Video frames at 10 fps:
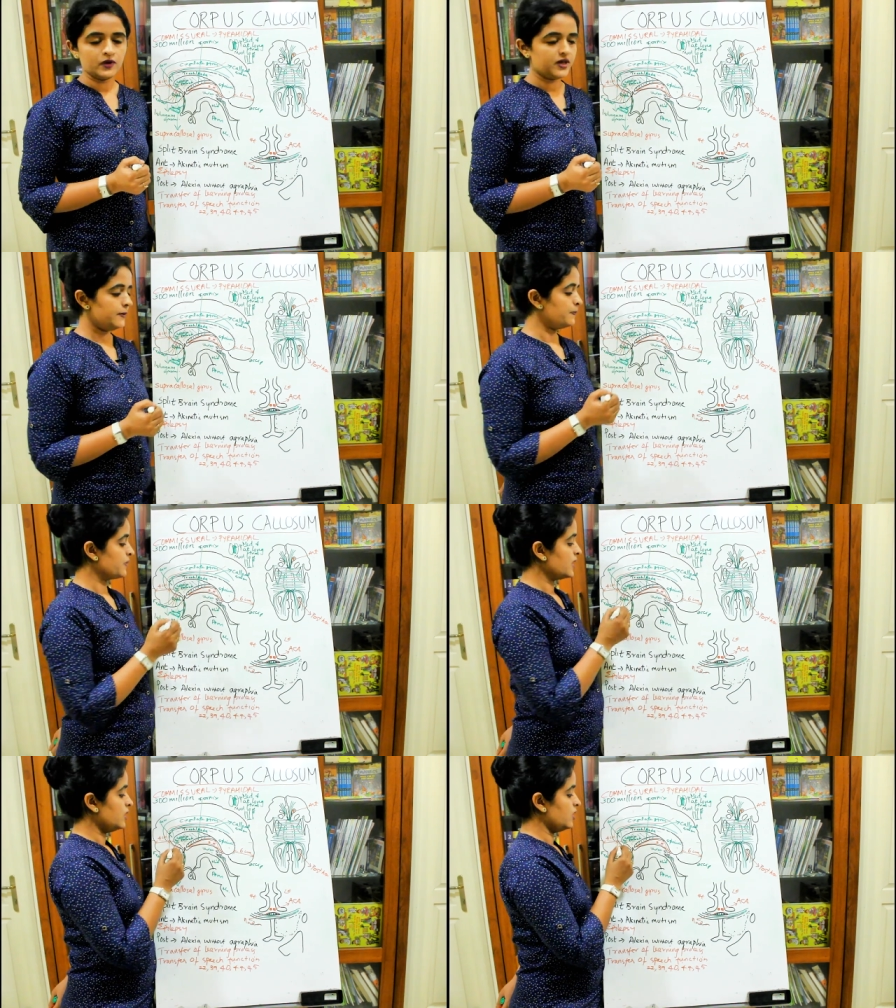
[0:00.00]
Okay.
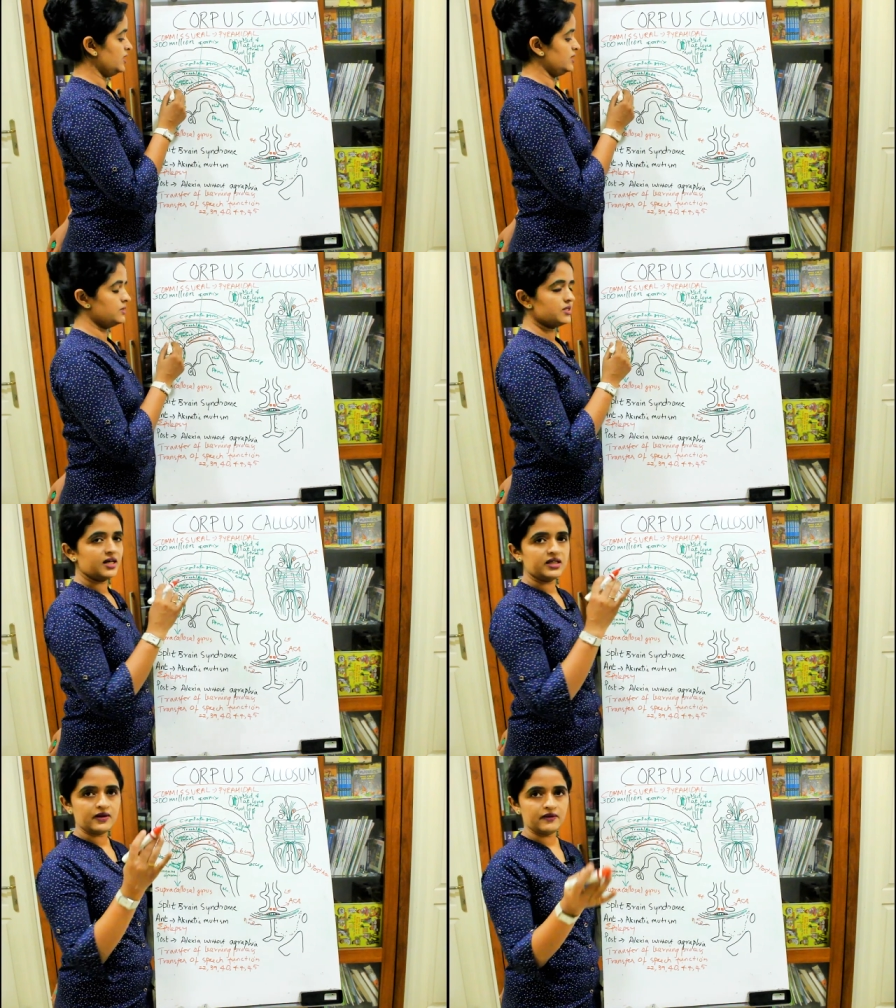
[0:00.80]
On either
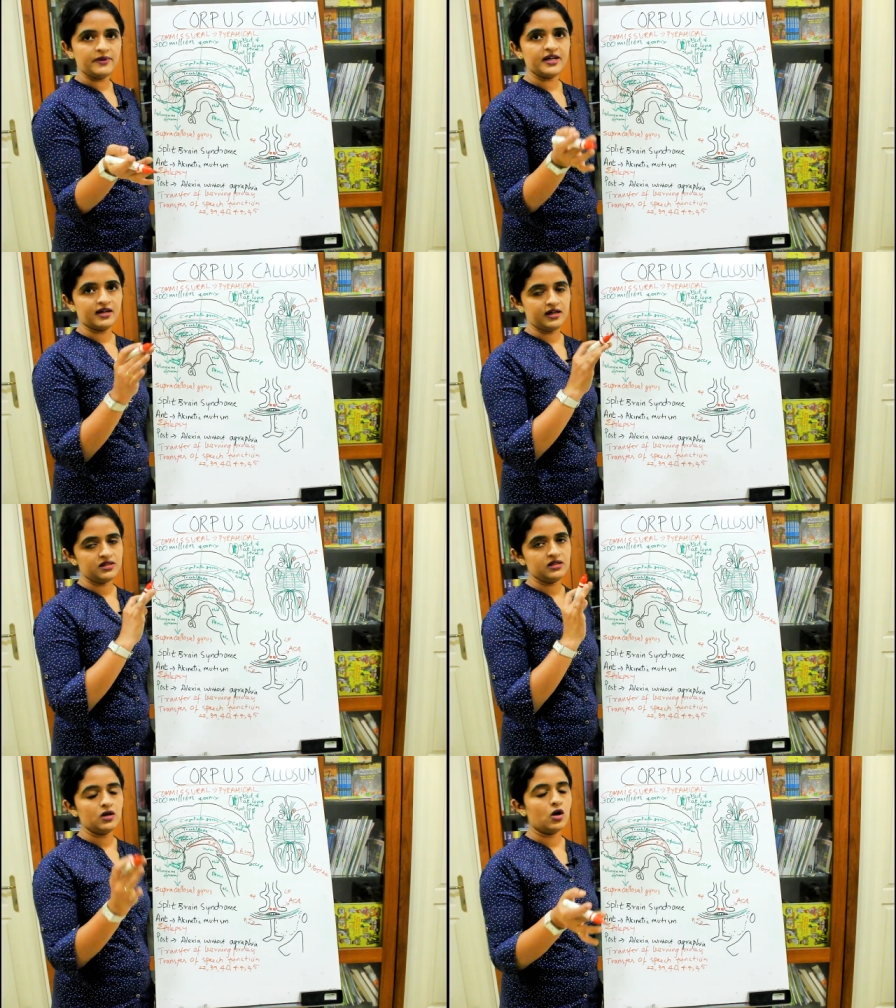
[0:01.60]
side, they will be
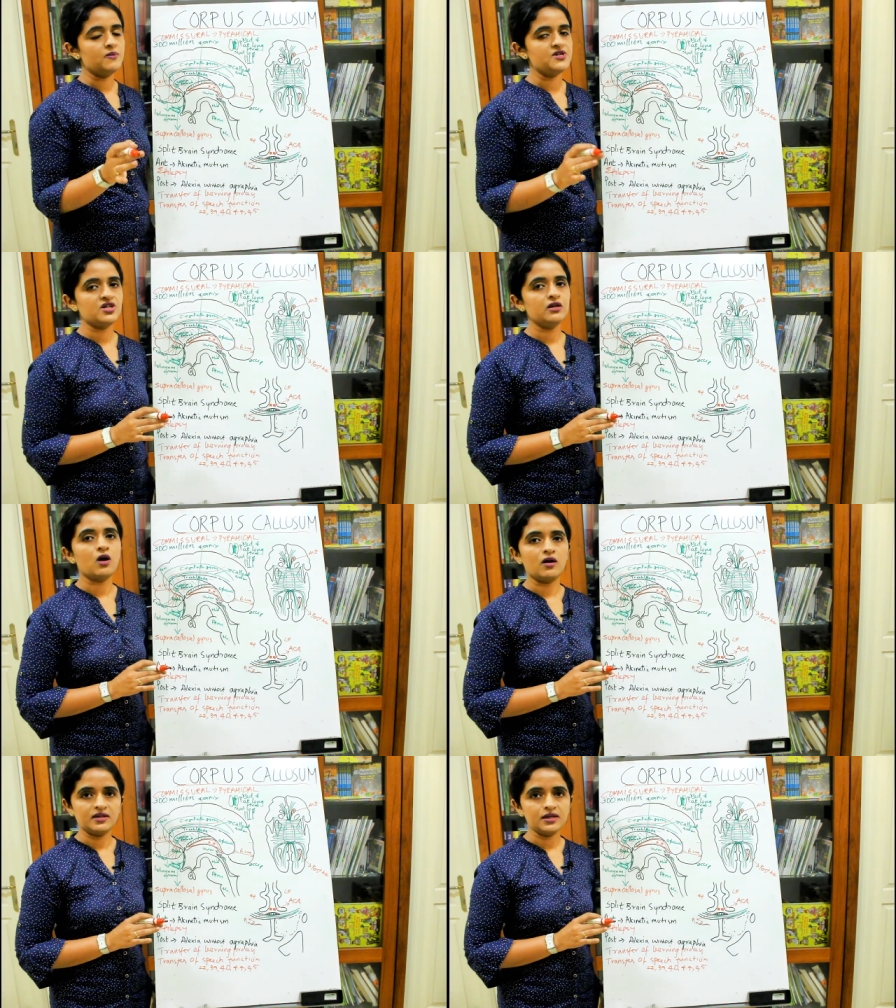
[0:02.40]
connecting the orbital
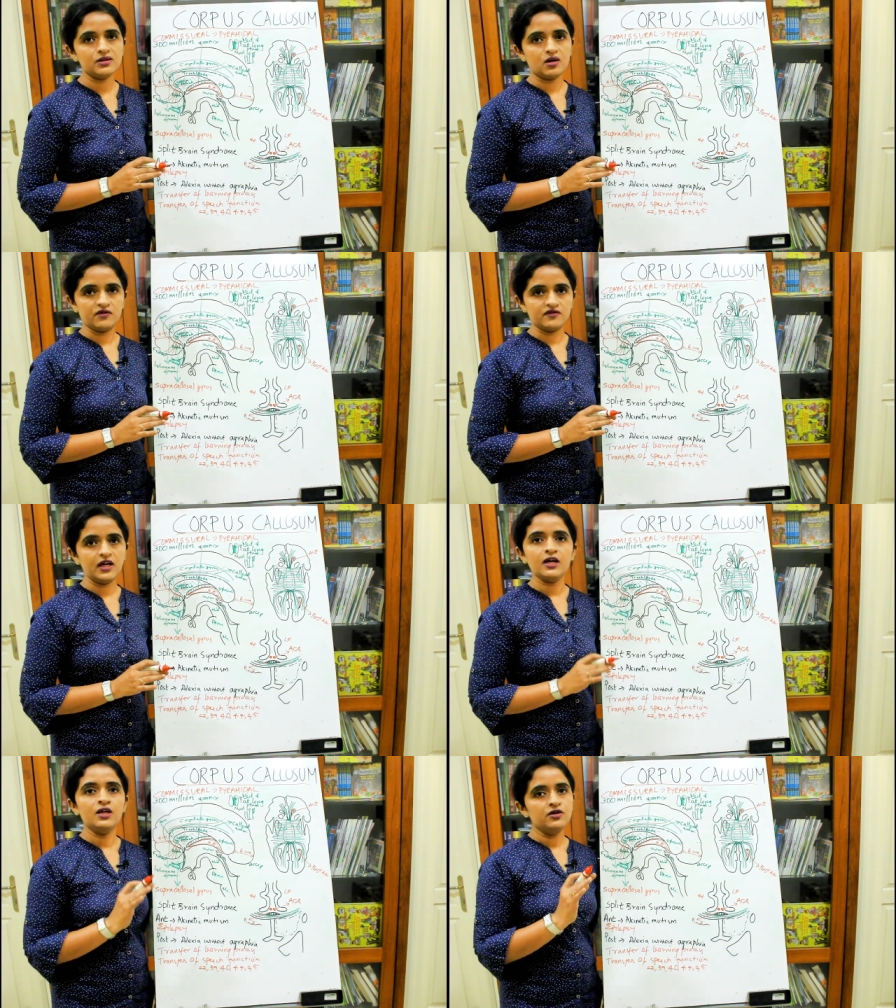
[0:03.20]
cortex of
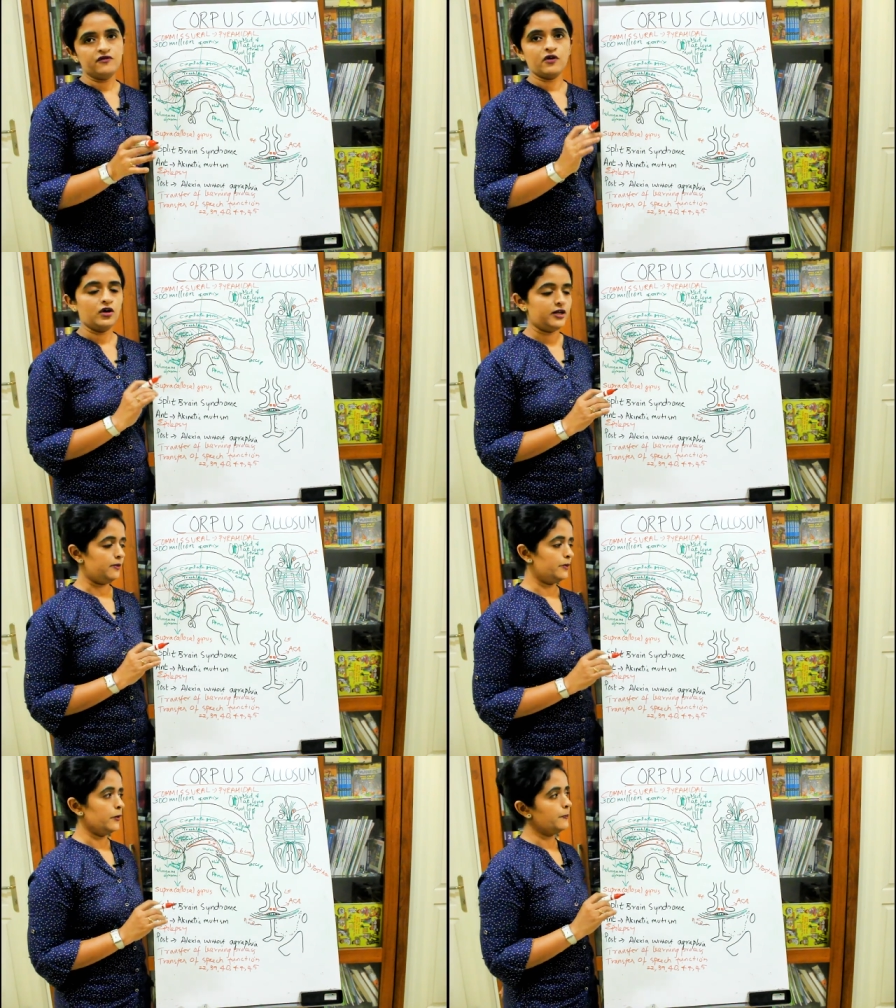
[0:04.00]
the
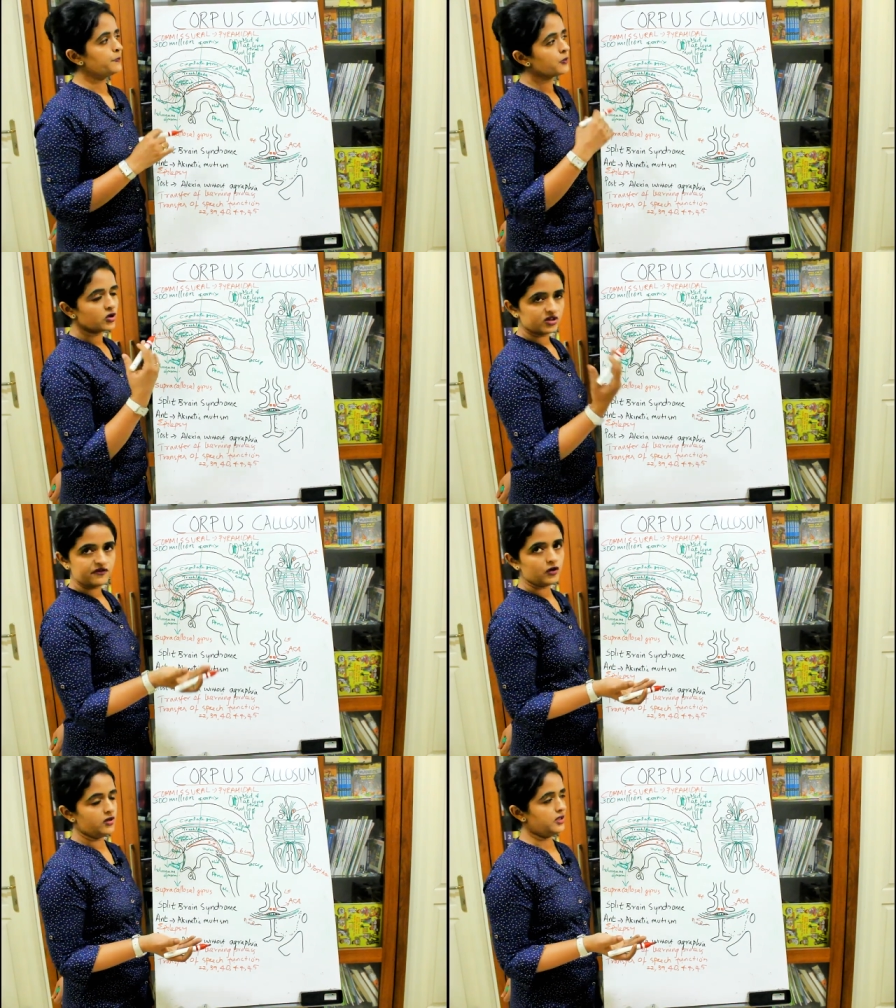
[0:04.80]
frontal pole or the
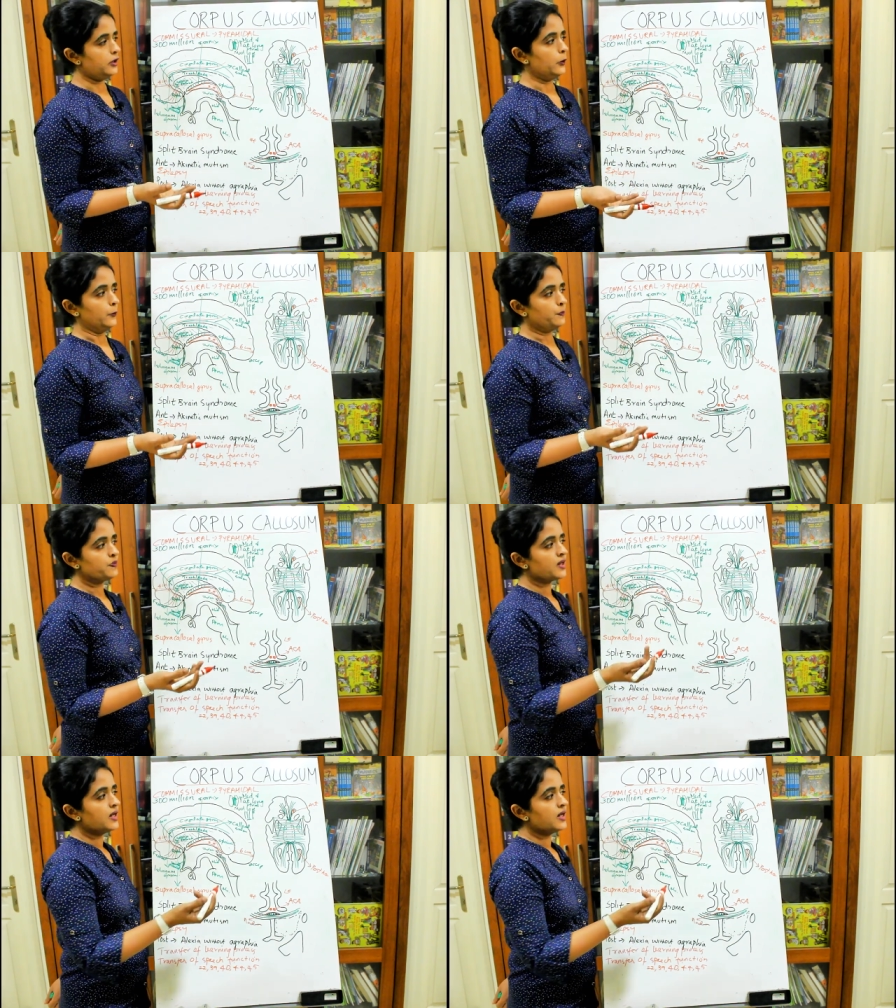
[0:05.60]
frontal lobe.